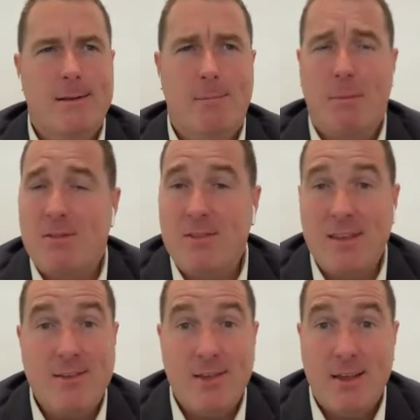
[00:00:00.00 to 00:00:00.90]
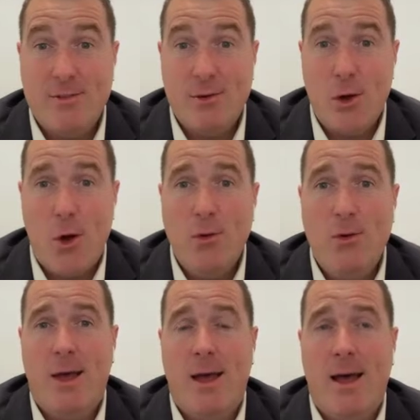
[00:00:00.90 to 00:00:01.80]
maybe 6 years ago,
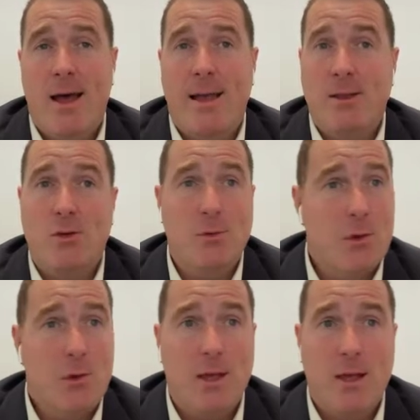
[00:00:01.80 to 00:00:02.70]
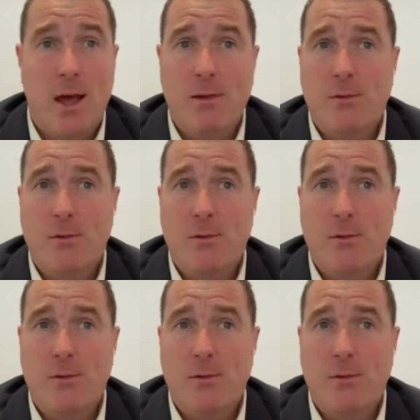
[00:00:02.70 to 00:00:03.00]
and she was only young.